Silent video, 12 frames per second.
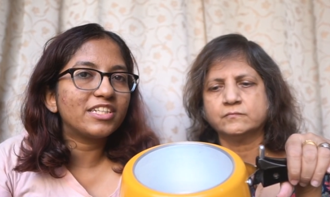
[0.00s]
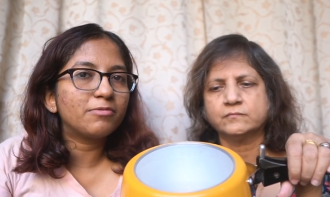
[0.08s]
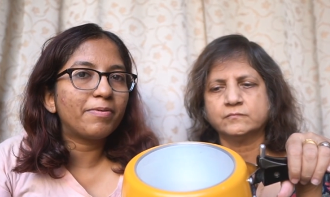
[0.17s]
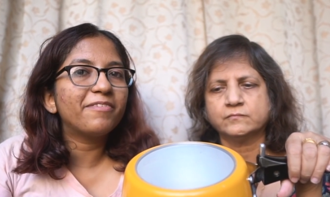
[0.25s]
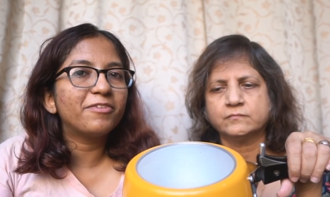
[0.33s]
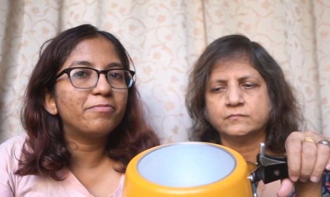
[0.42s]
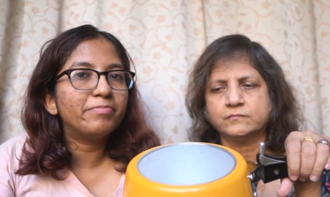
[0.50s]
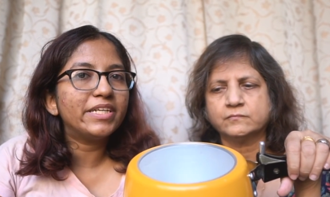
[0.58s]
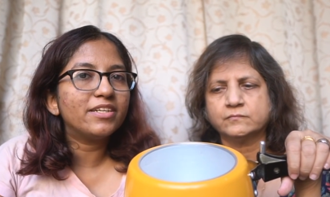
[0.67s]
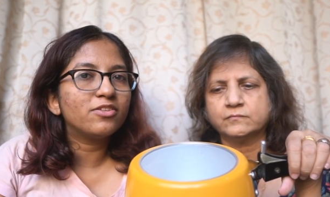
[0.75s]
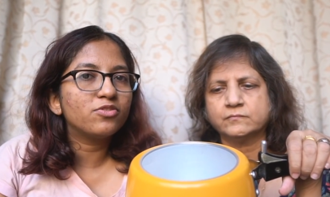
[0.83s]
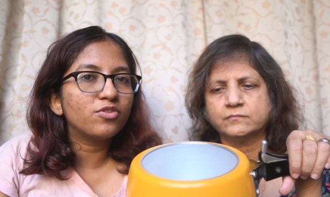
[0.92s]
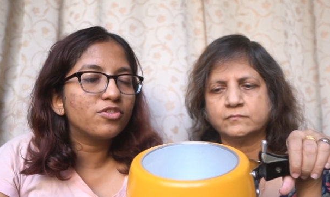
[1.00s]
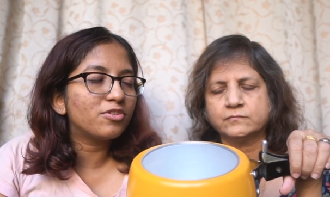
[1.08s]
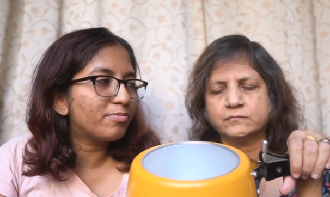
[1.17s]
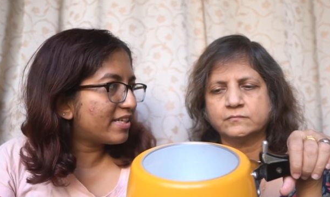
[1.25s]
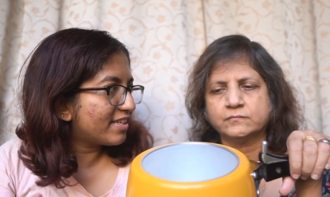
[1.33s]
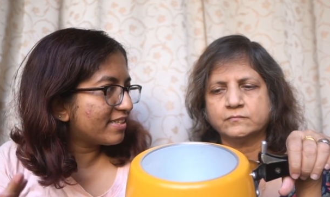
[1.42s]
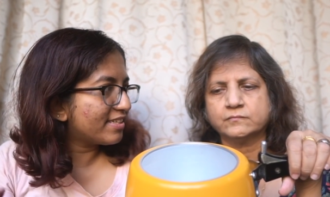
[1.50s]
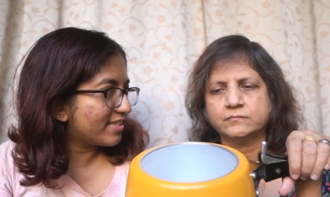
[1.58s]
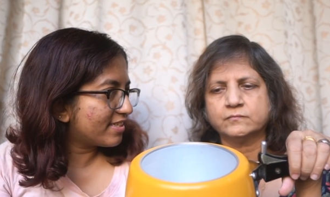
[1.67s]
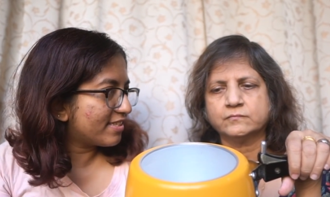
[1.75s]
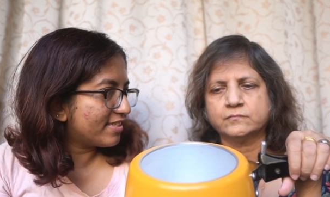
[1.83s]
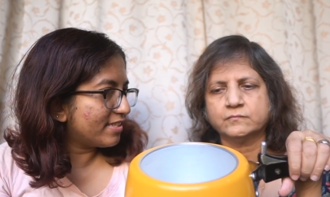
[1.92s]
Speaker 1: expand with being cooked but as I
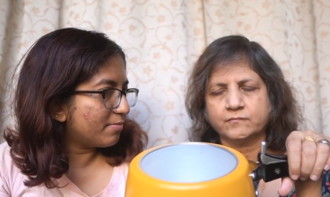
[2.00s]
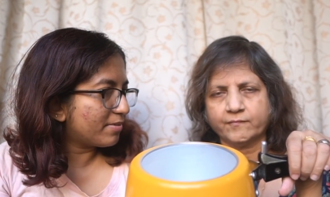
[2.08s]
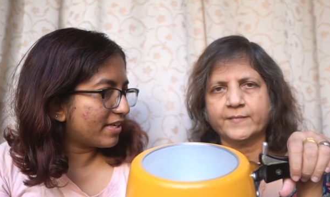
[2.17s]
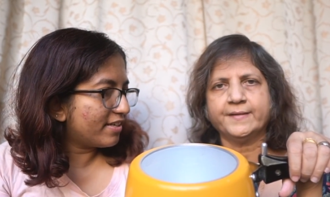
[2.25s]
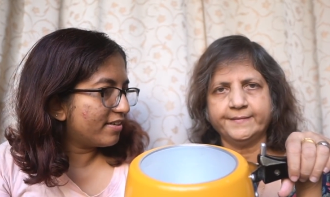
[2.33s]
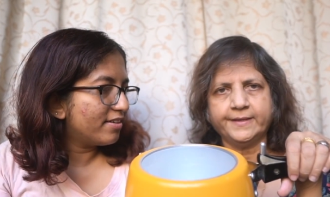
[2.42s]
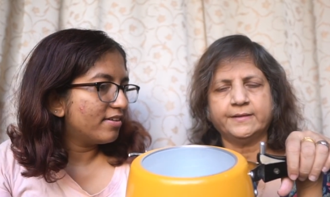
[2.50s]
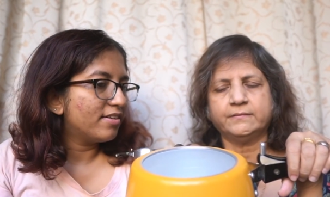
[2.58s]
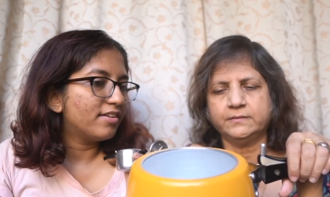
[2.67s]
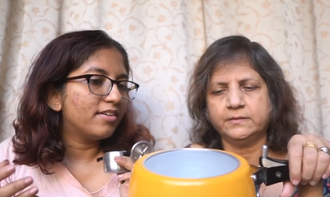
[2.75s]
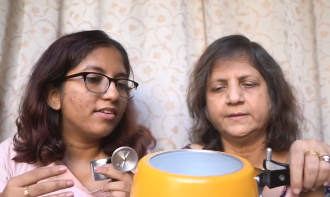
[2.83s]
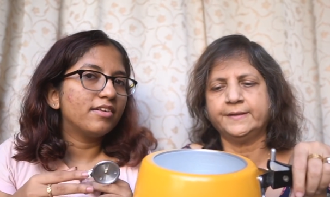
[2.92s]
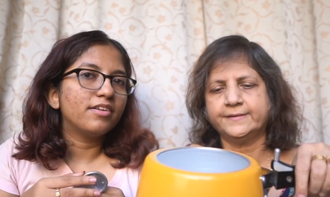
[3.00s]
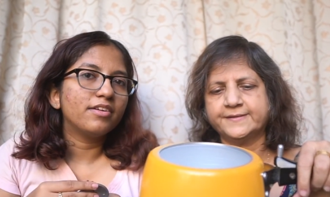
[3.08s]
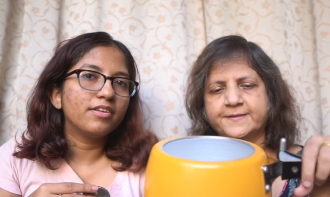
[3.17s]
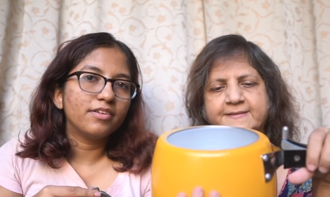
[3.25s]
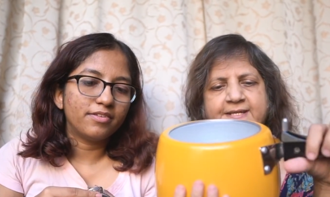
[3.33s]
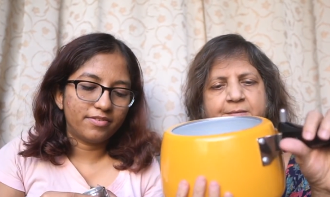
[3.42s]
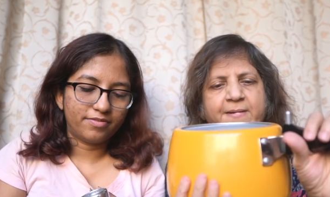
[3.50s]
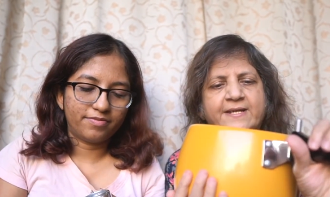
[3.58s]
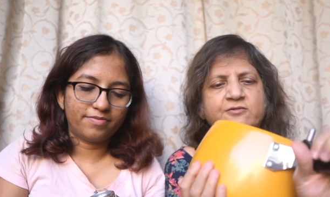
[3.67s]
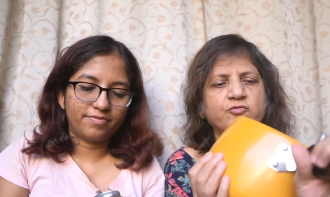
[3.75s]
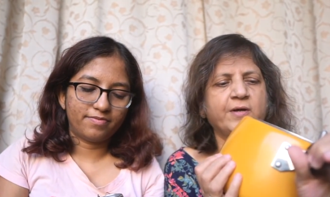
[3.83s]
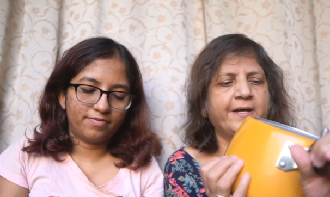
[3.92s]
said steam right? Yeah, uh, steam
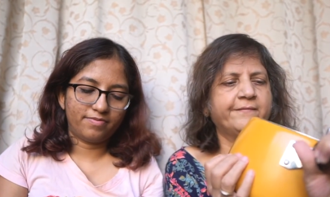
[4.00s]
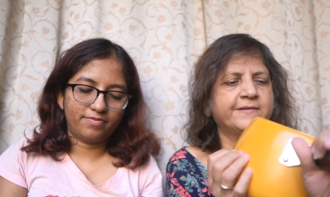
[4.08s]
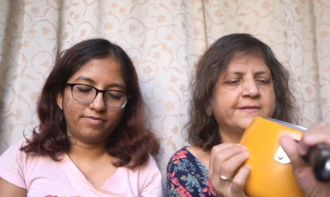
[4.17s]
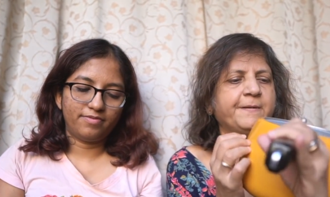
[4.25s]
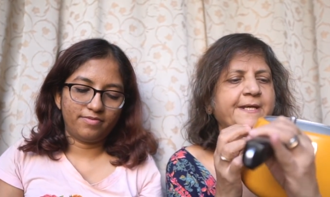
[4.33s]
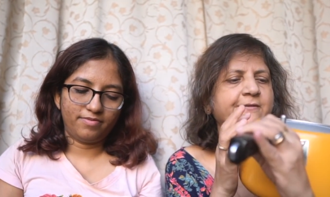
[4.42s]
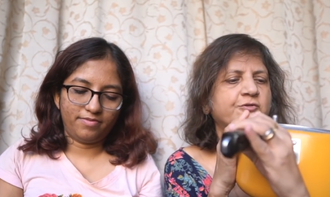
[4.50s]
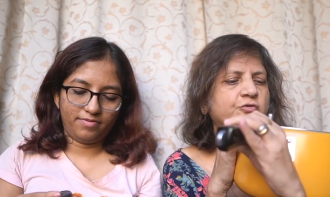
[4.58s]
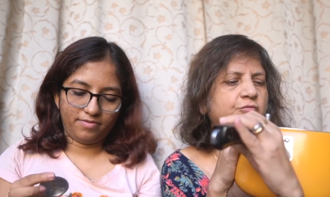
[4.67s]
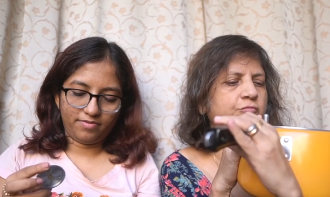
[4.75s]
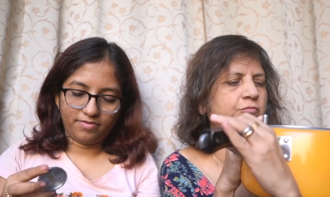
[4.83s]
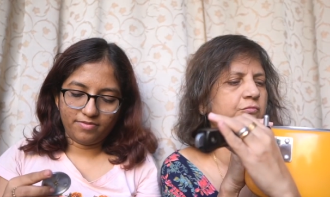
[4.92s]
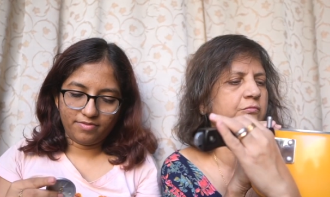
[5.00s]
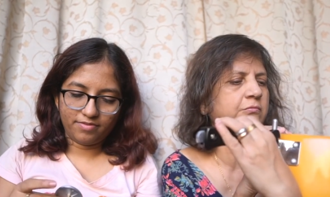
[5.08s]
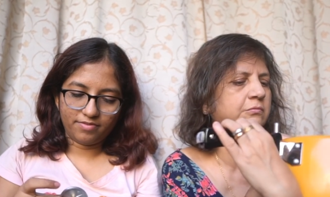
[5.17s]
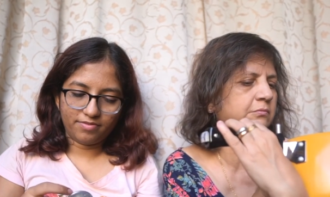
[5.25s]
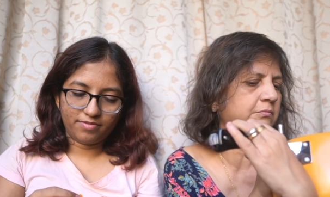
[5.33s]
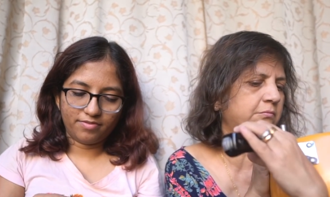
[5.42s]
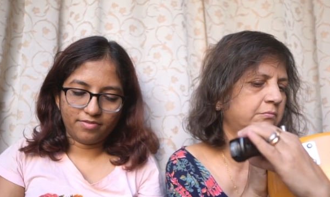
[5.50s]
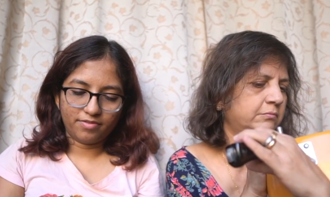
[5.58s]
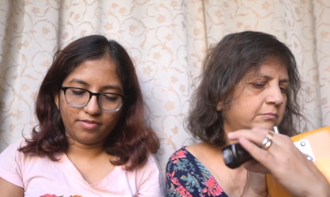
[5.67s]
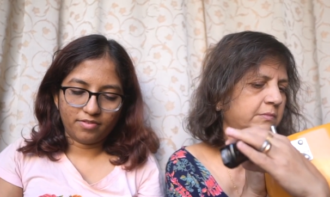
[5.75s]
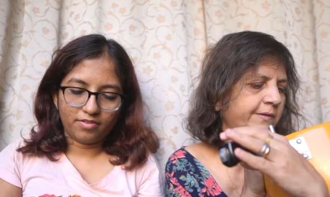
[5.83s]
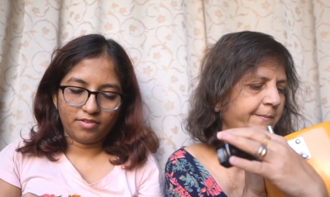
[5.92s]
has to have a space to
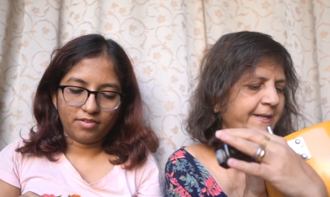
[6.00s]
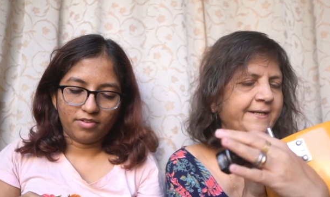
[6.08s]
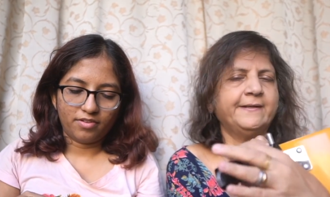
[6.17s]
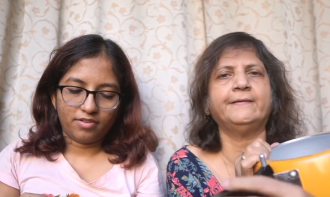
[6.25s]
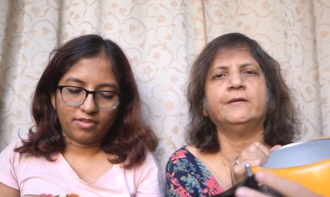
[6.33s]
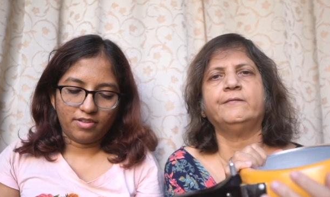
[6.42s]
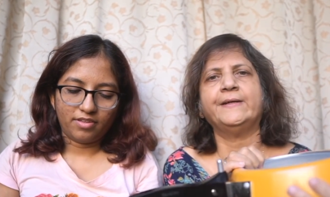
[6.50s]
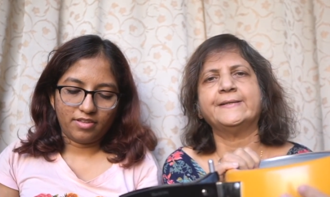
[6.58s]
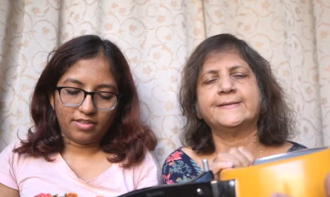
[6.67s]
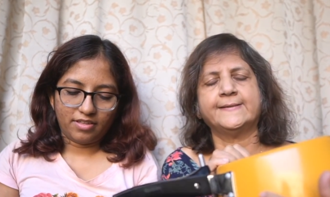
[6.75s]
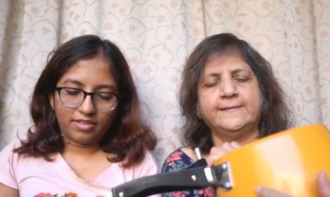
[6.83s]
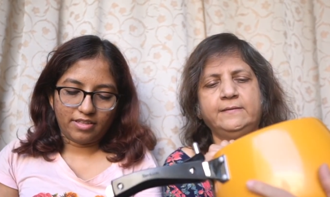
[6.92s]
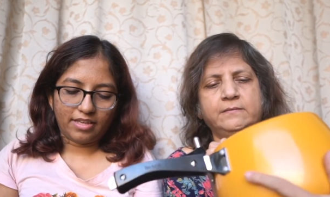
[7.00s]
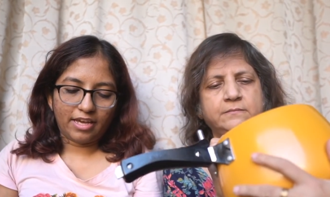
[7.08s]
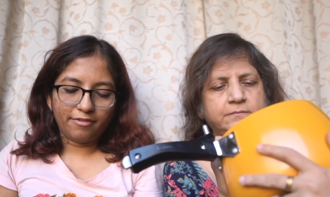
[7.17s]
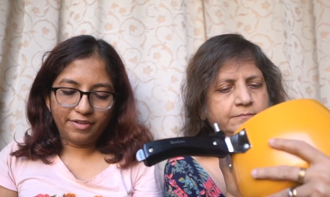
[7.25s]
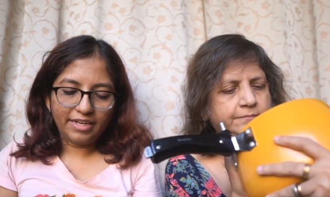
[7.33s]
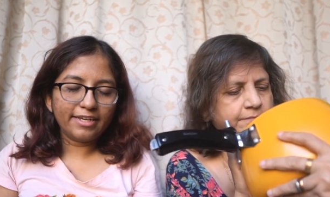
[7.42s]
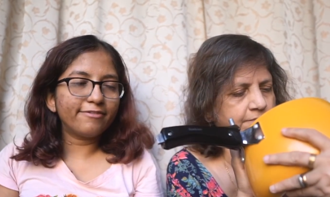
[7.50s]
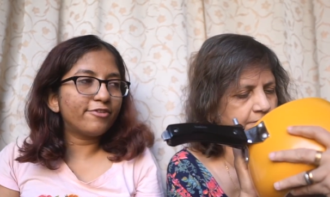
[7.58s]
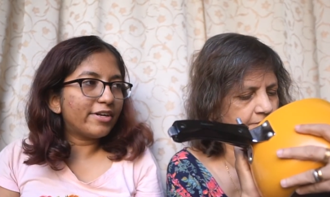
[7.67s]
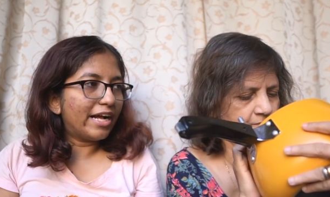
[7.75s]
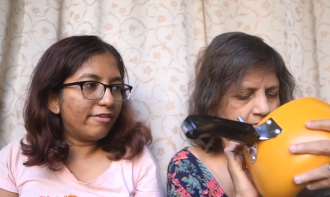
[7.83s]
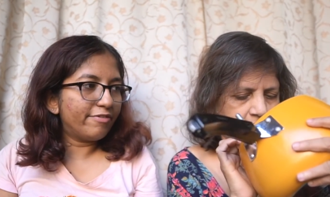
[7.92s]
Speaker 2: remain in the vessel.
Speaker 1: I feel like
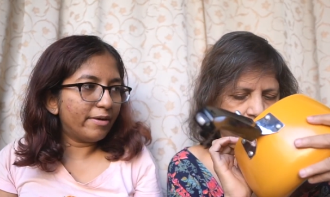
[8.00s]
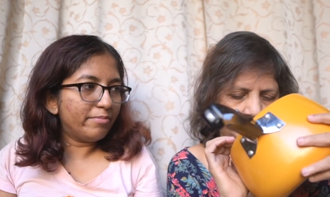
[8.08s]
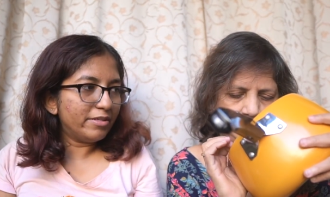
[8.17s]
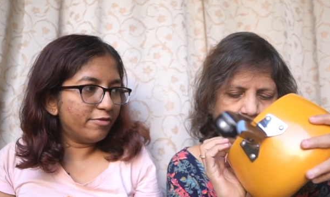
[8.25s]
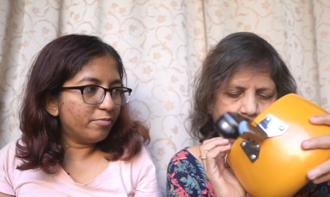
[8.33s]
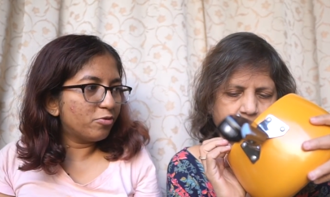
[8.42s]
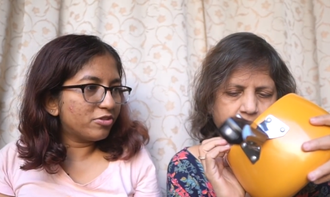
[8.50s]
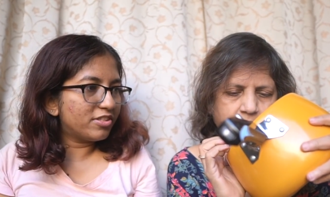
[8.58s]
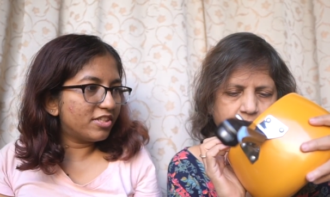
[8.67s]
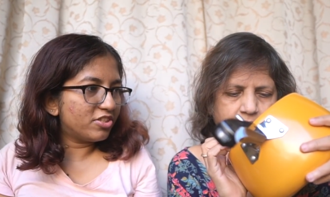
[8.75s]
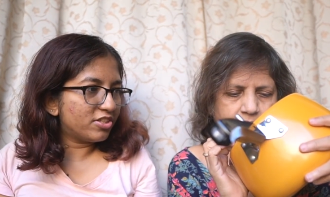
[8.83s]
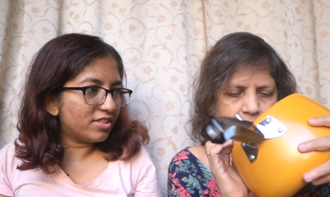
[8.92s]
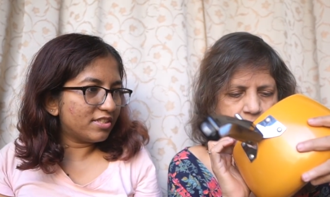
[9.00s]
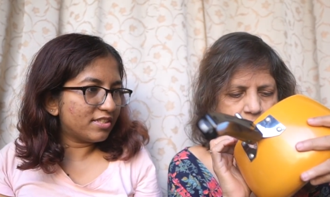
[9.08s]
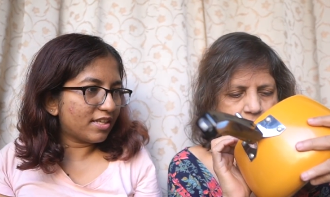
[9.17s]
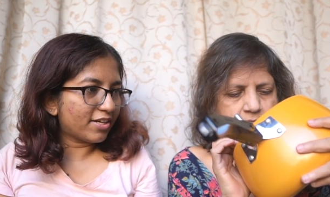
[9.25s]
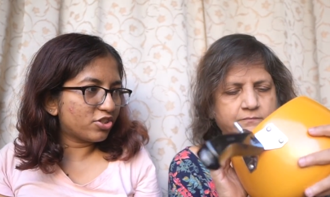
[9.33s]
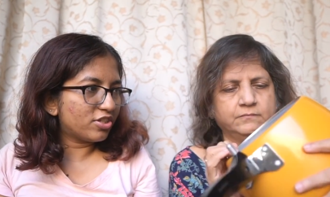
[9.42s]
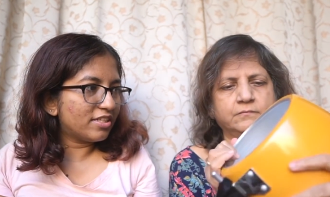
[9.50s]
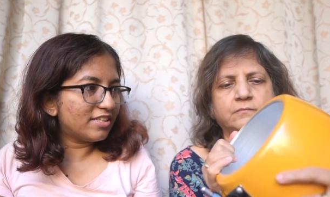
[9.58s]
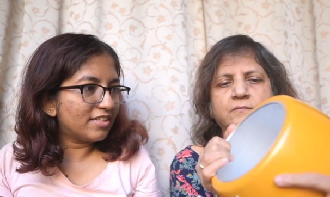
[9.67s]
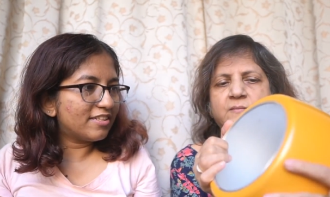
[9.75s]
for our family for most dishes actually the